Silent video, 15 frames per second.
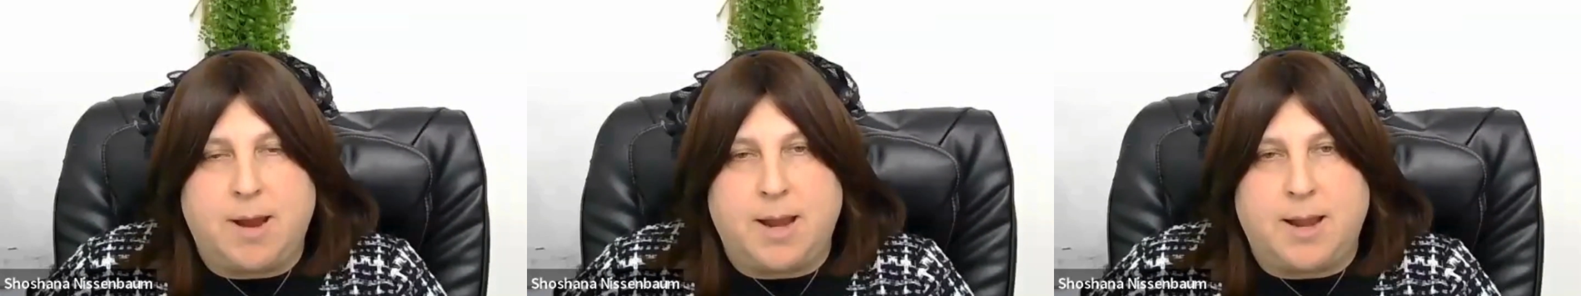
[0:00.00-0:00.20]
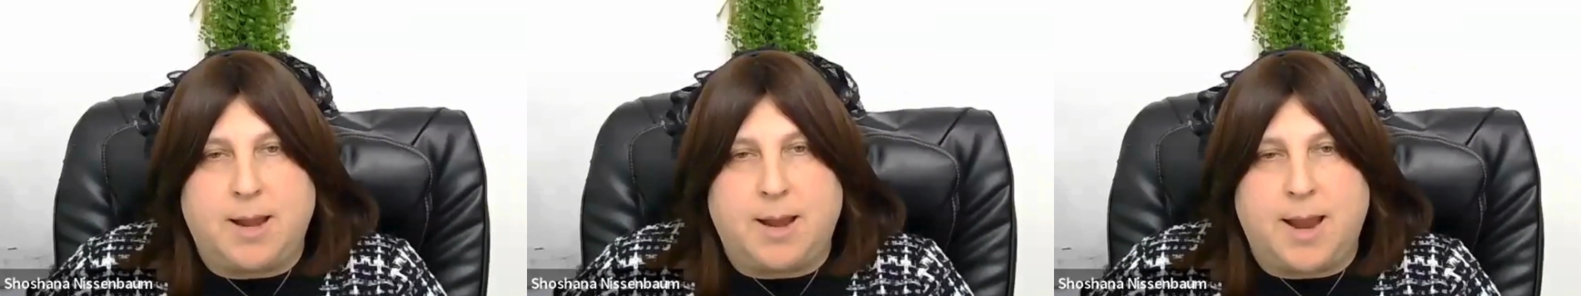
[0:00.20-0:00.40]

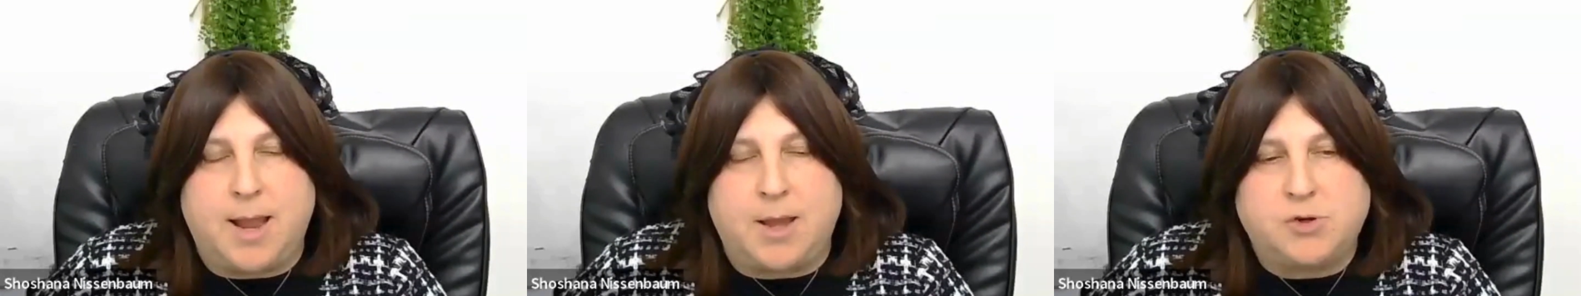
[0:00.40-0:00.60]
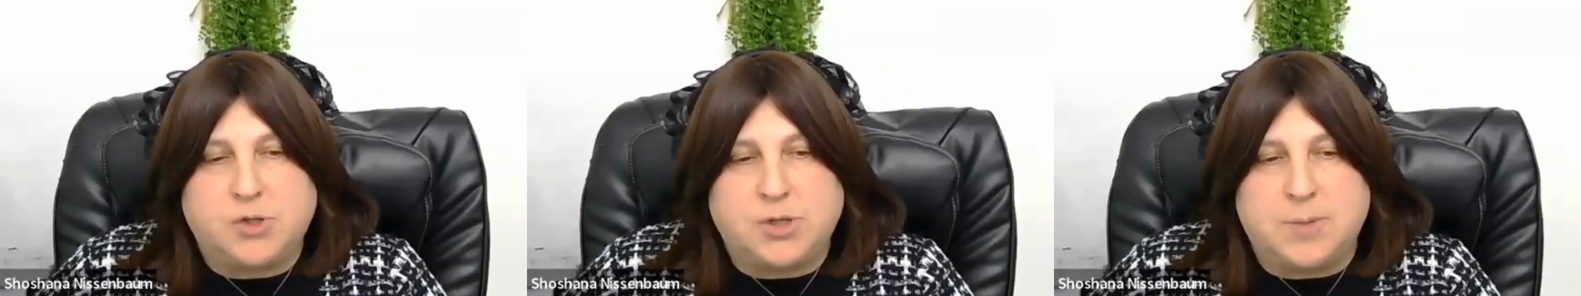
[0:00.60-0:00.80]
and
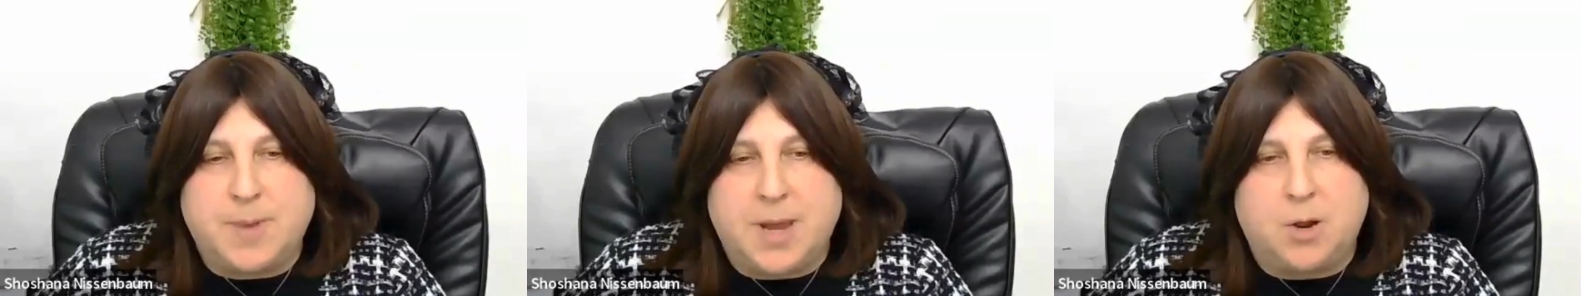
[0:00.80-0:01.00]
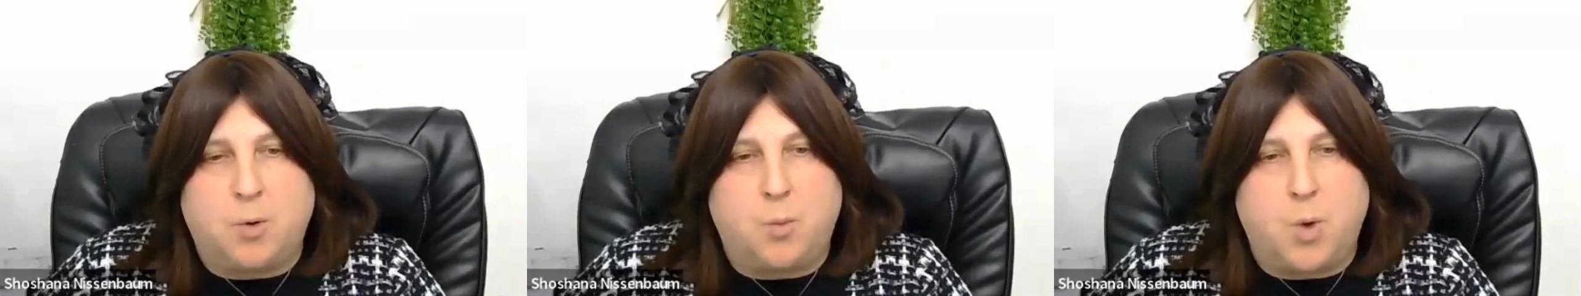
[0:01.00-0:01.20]
I actually
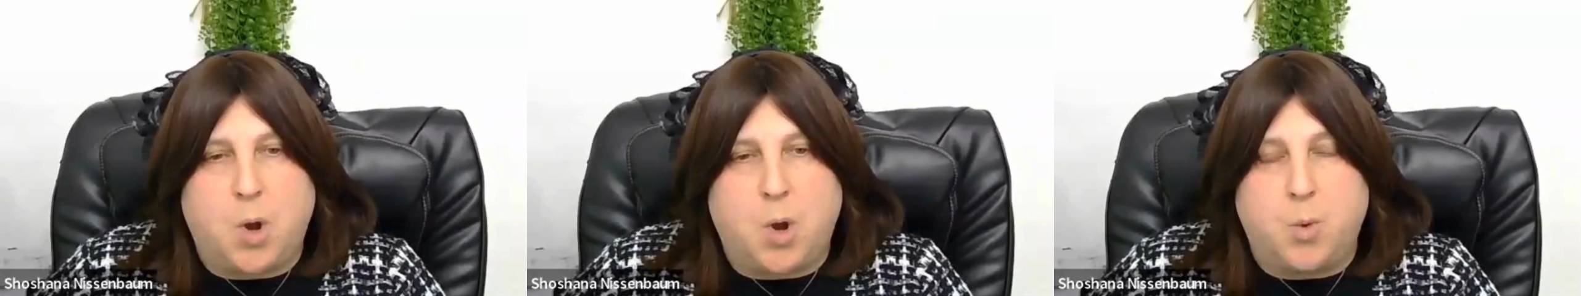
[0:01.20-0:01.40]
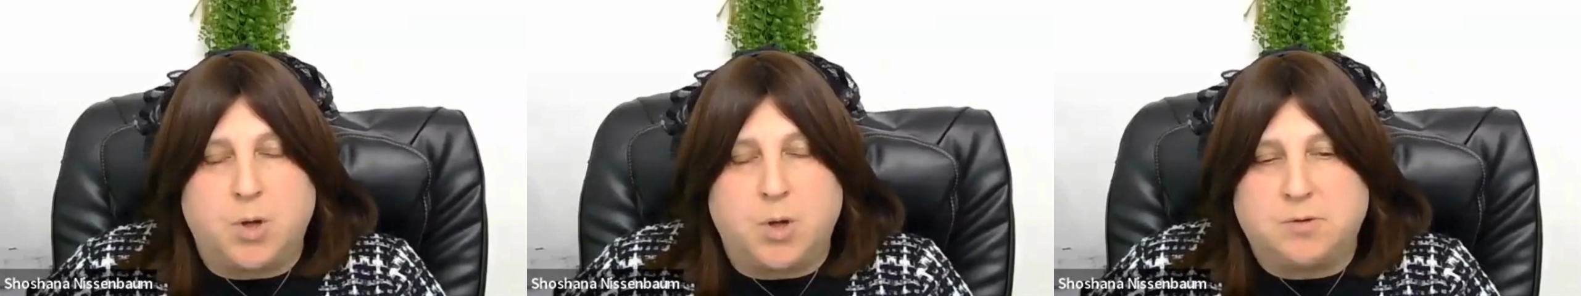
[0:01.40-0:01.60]
met
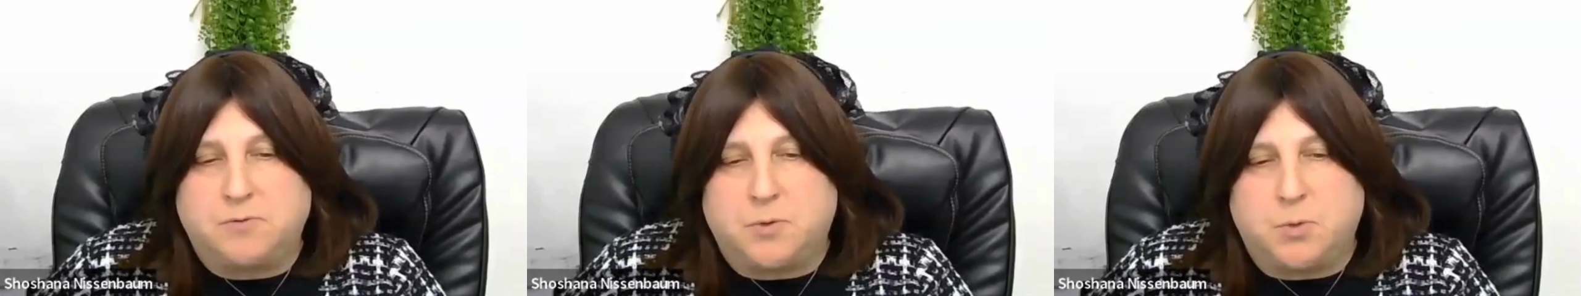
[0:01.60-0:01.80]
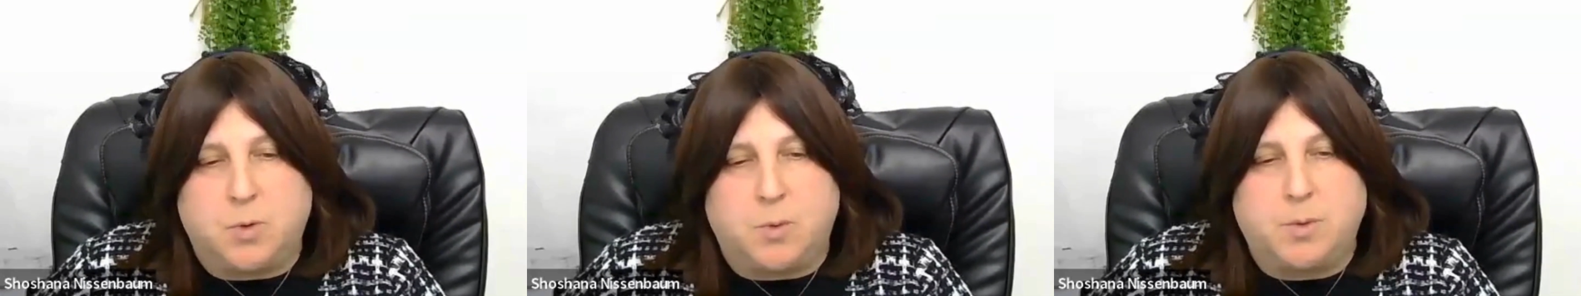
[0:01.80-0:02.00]
a
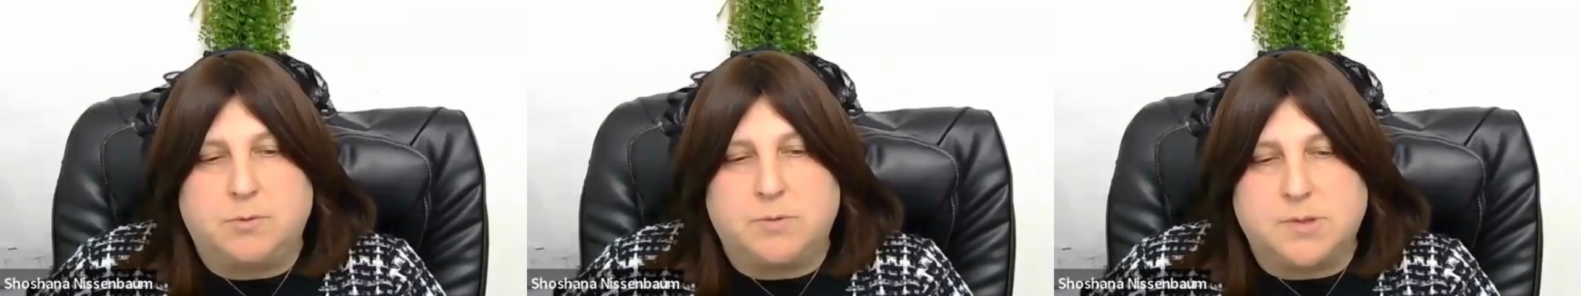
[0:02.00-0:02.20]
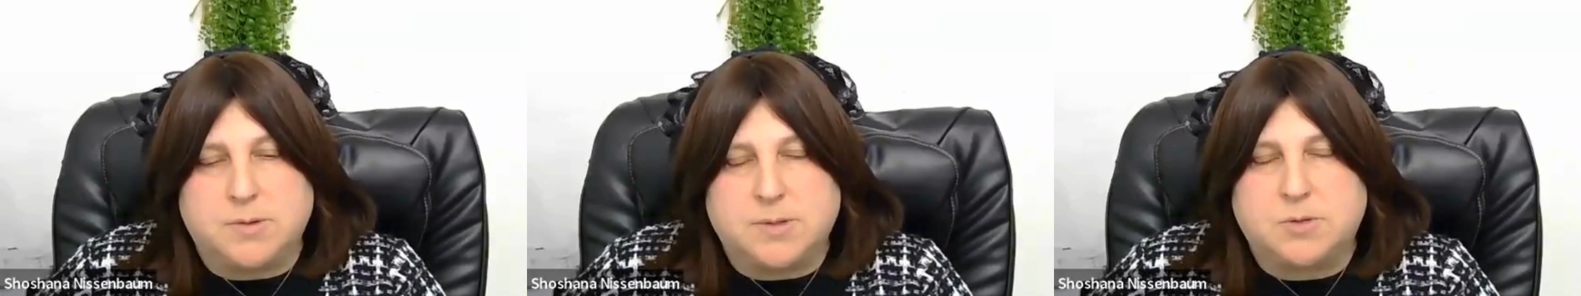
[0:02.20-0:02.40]
wonderful woman
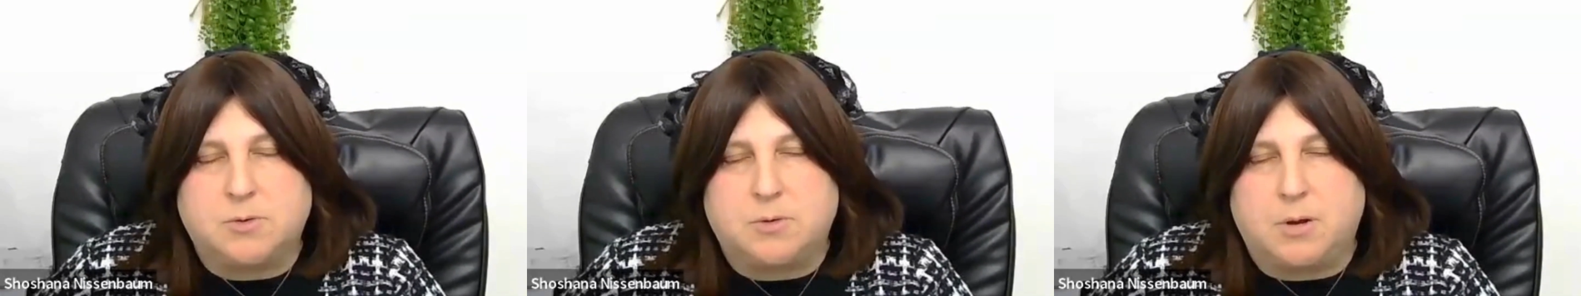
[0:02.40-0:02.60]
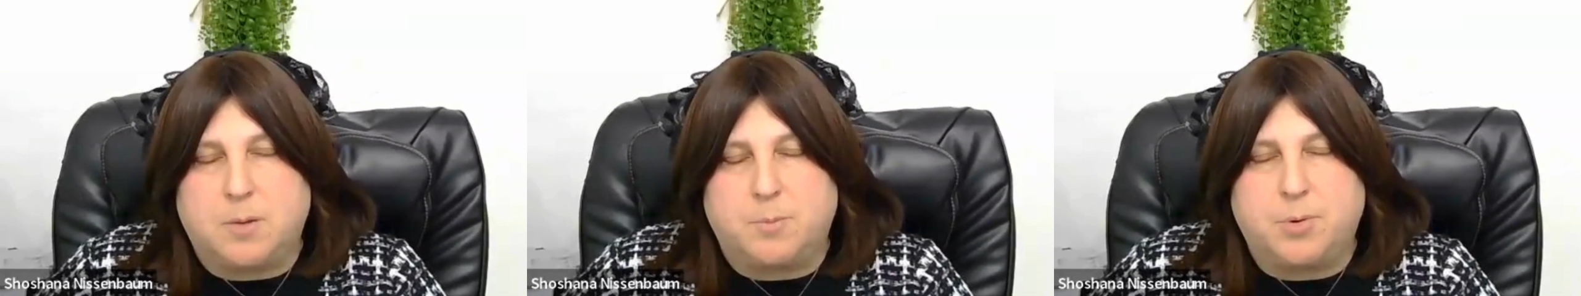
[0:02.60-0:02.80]
who's
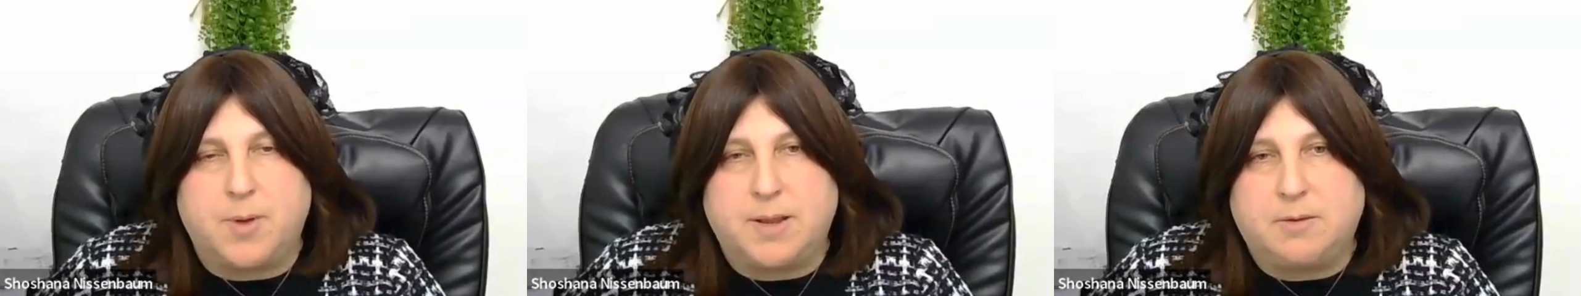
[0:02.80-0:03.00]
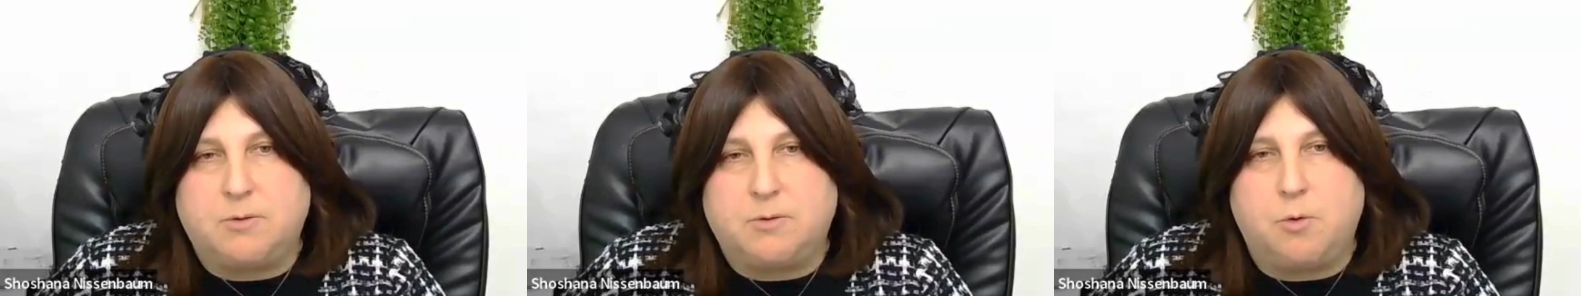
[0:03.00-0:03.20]
also a
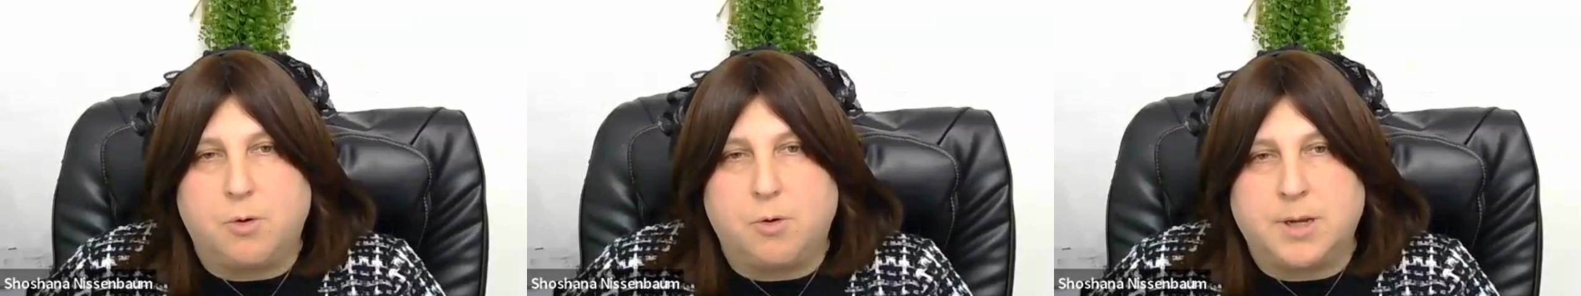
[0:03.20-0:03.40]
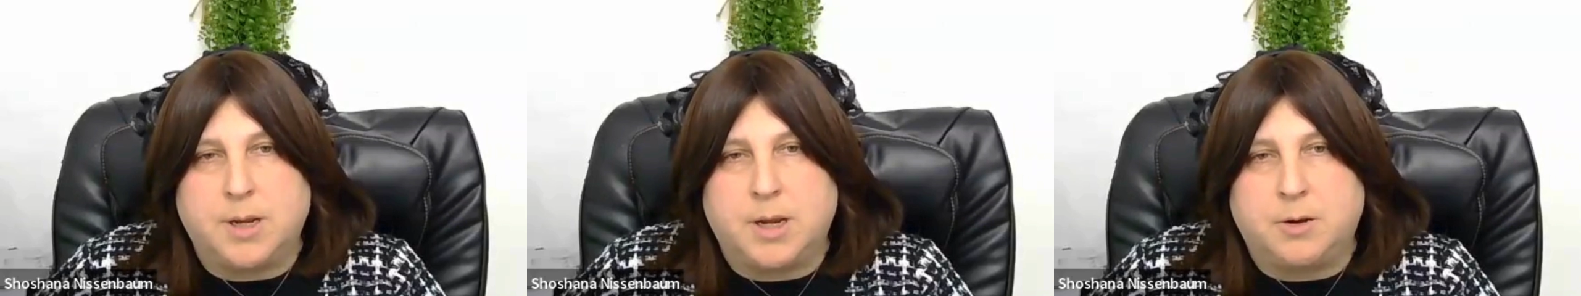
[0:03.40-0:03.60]
parental
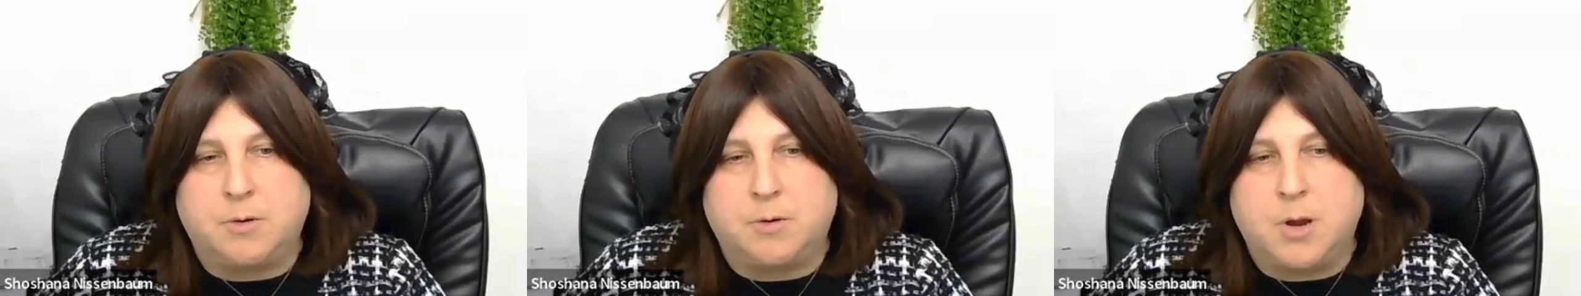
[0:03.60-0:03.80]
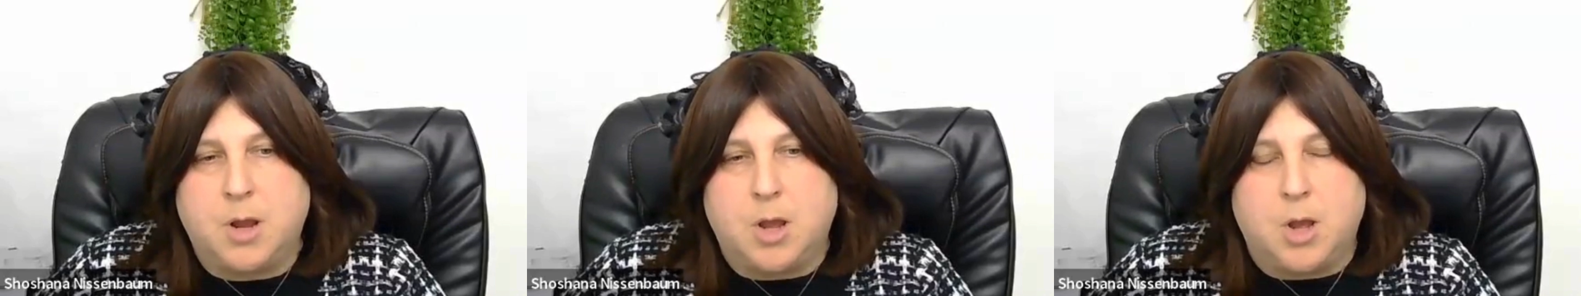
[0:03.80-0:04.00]

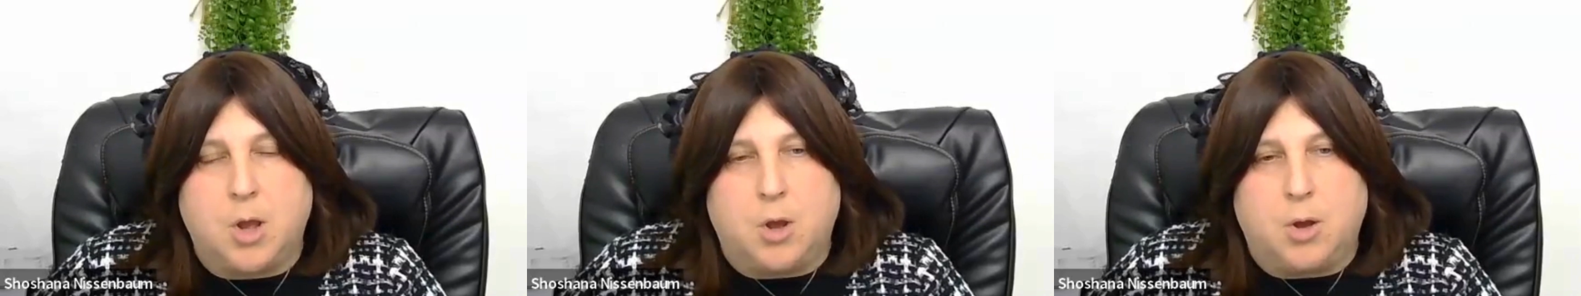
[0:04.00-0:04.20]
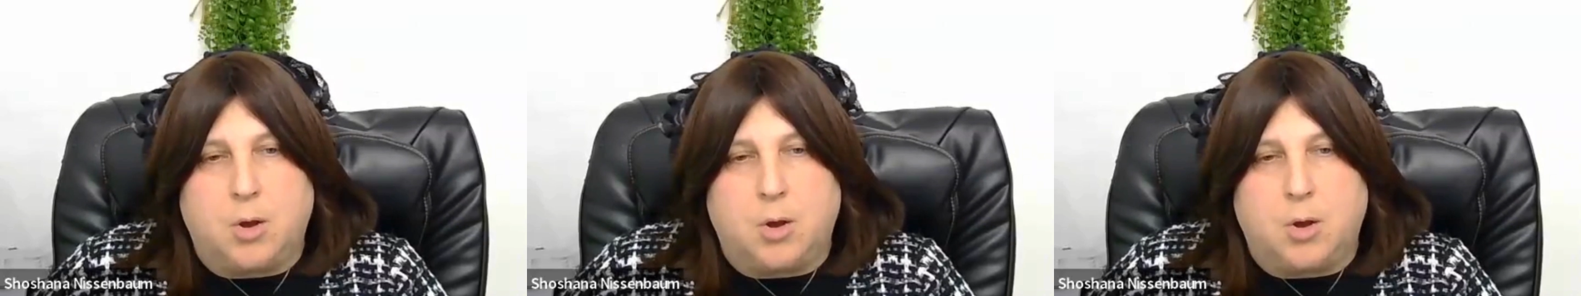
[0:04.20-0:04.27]
coordinator,